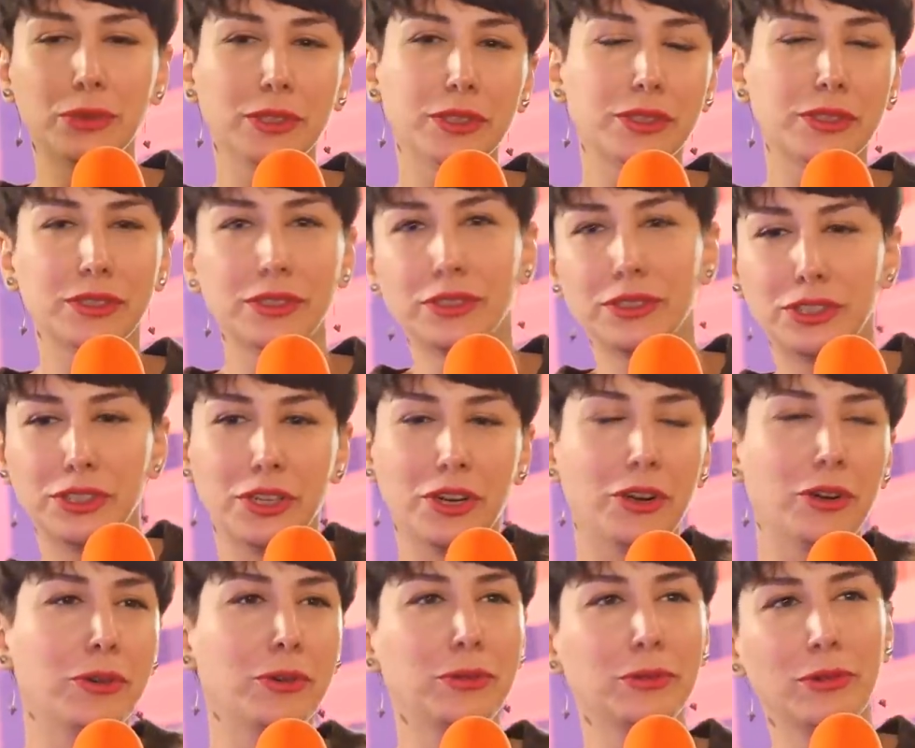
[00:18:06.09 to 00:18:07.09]
wants to
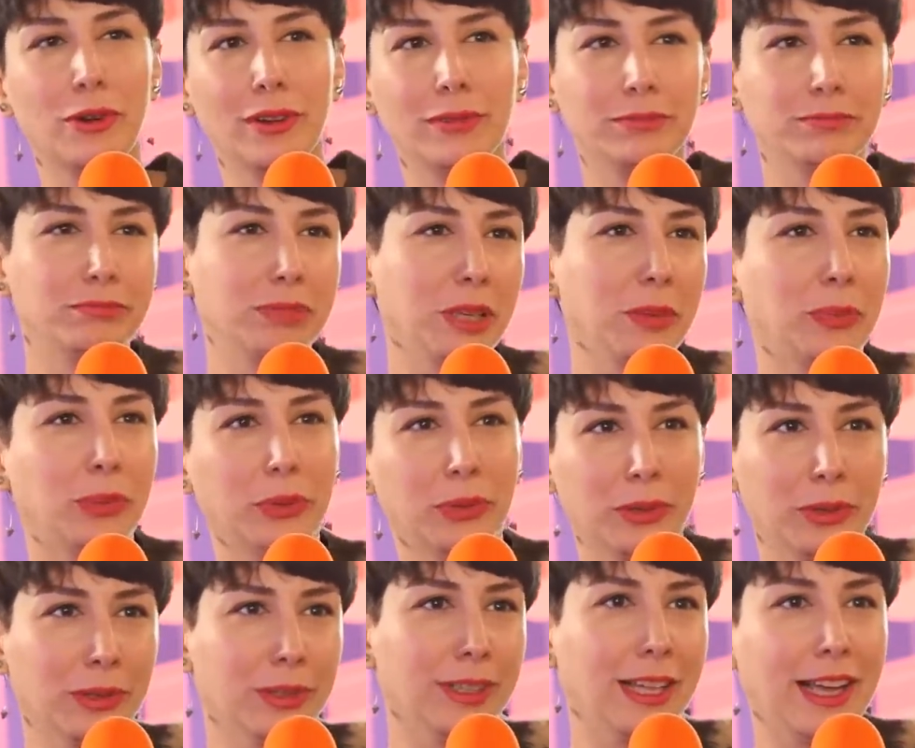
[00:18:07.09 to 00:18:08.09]
show
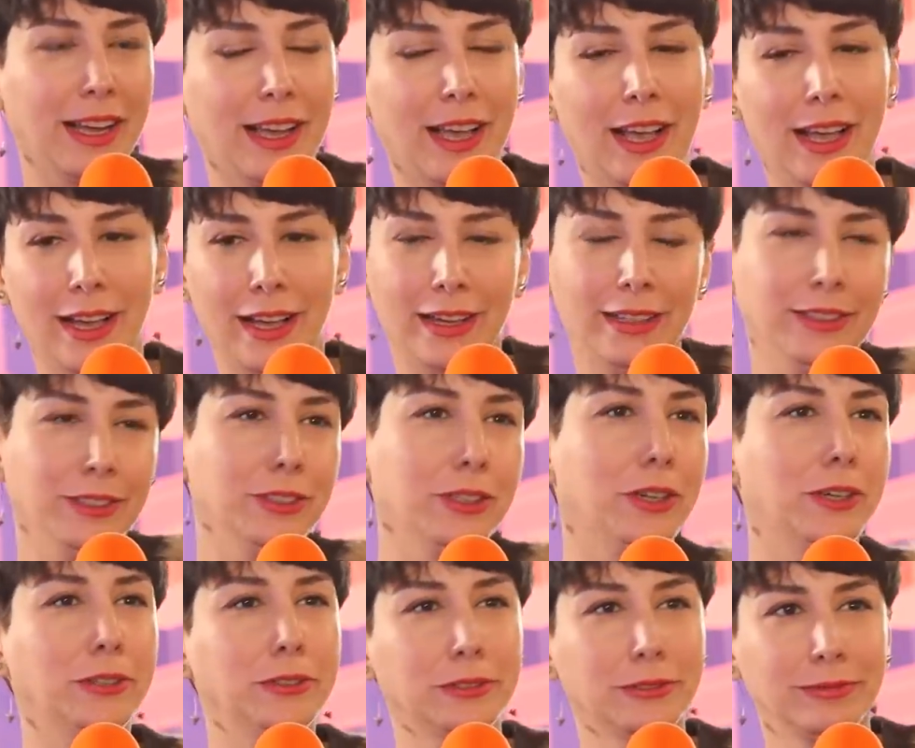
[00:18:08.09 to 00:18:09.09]
people, like, you
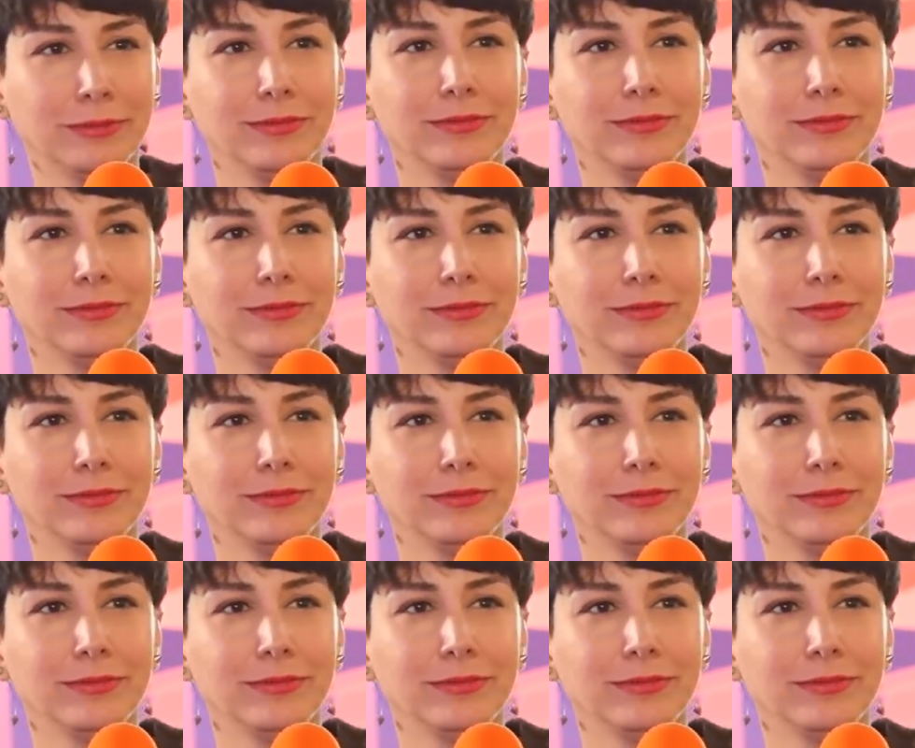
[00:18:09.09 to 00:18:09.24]
know,